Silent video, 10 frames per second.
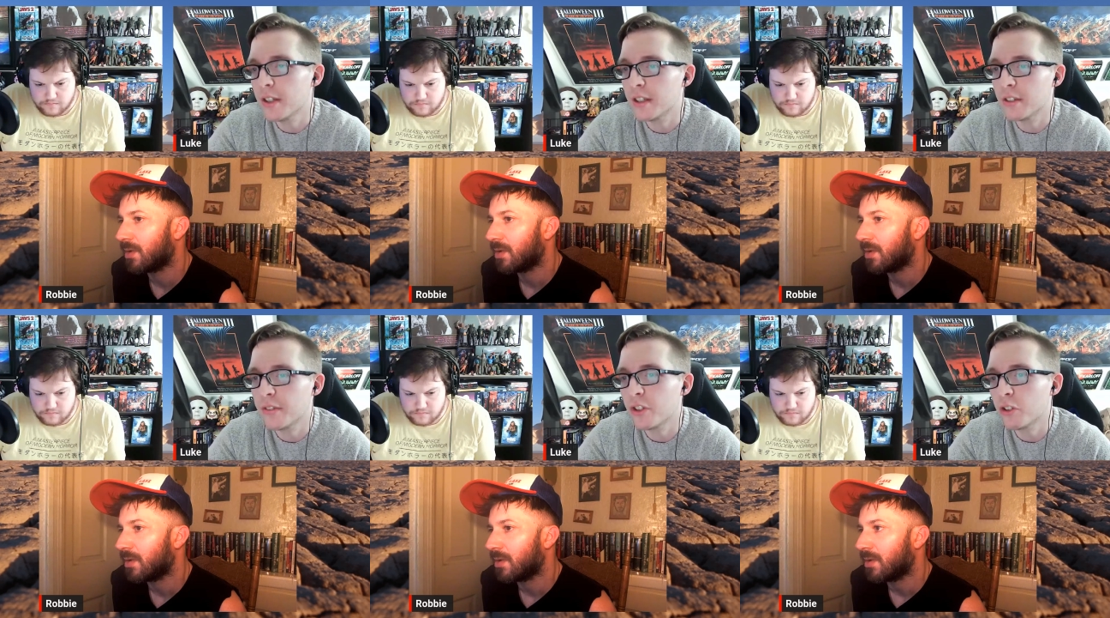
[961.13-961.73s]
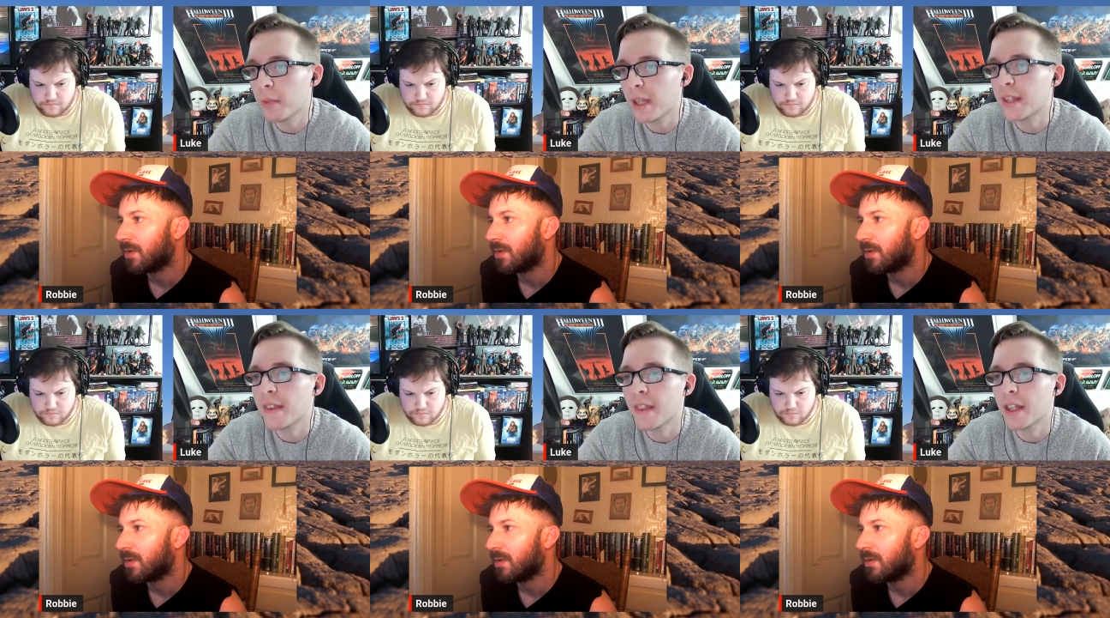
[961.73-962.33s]
Speaker 1: this film,
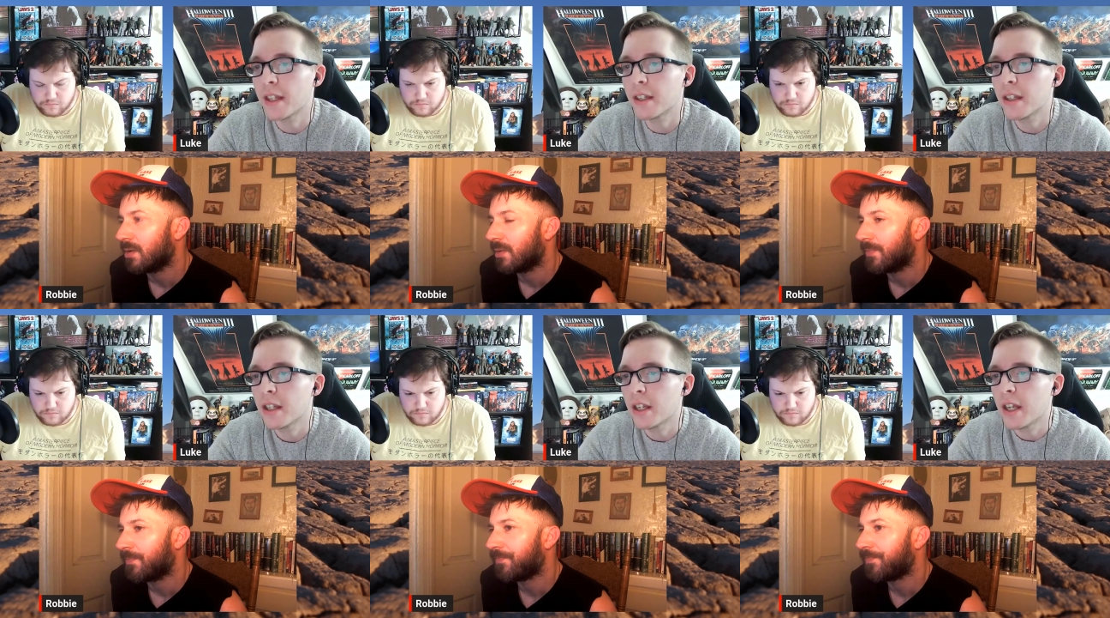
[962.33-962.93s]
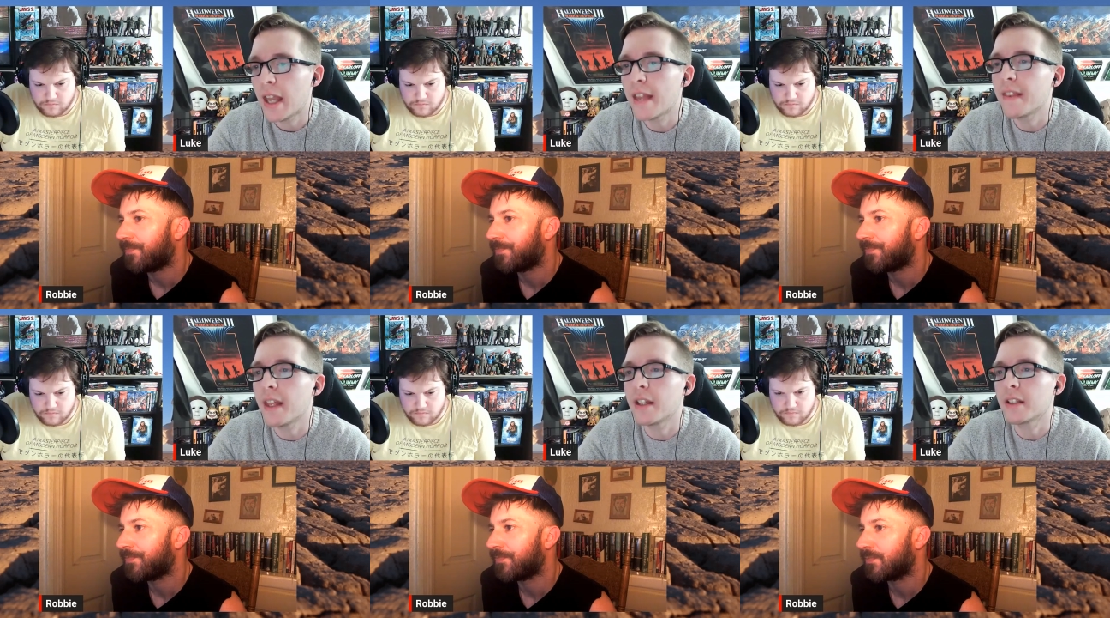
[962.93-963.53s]
and then and
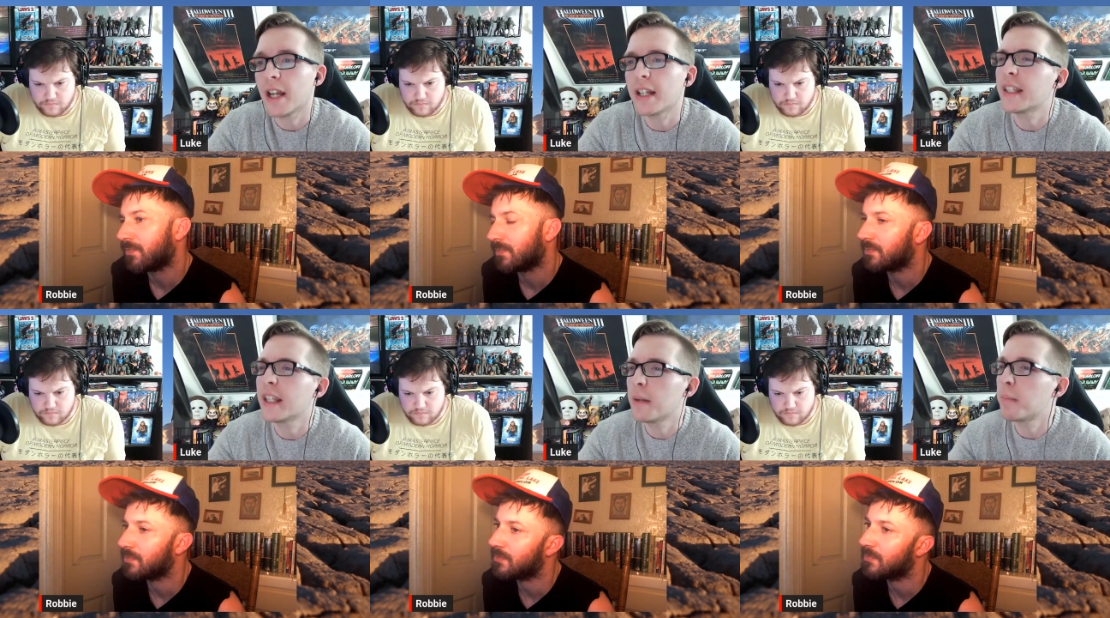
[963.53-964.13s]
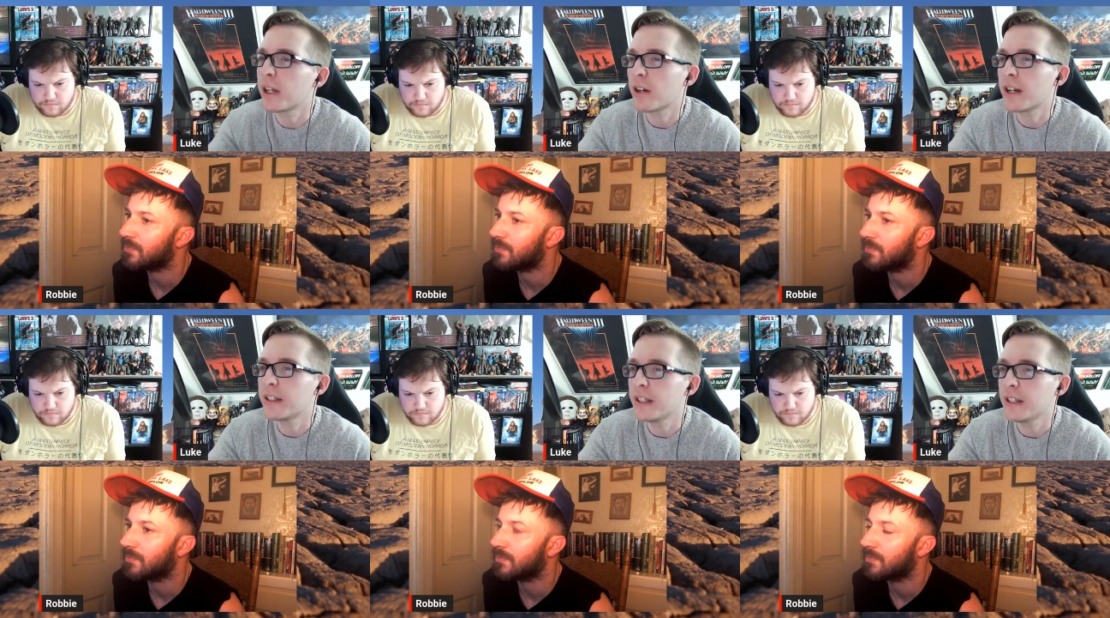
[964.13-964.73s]
then kind of get a better
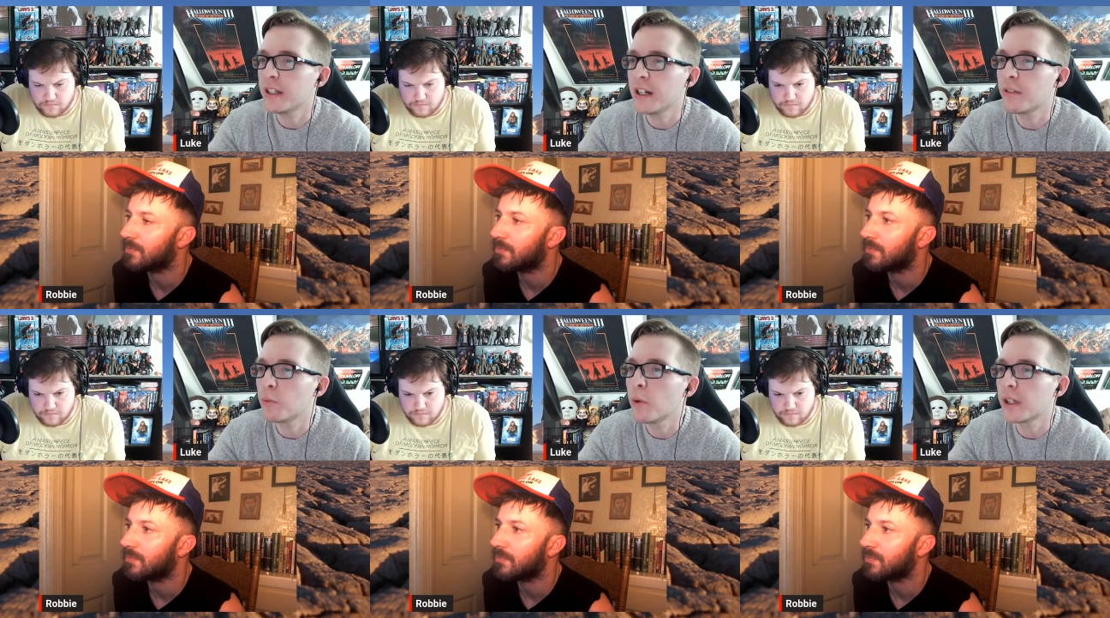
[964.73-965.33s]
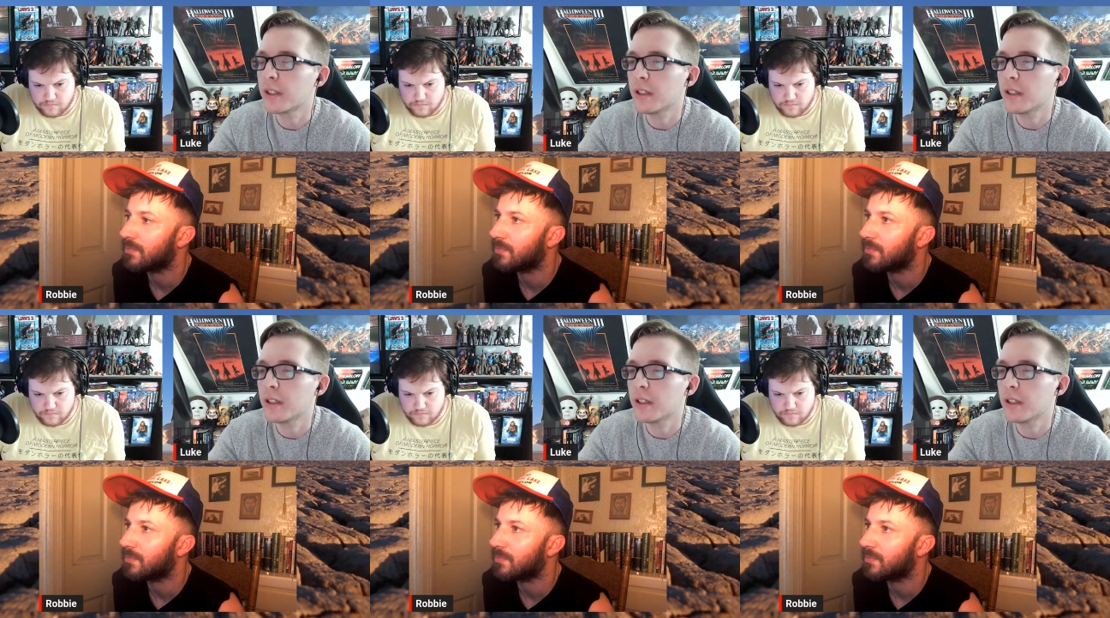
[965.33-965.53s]
idea of what,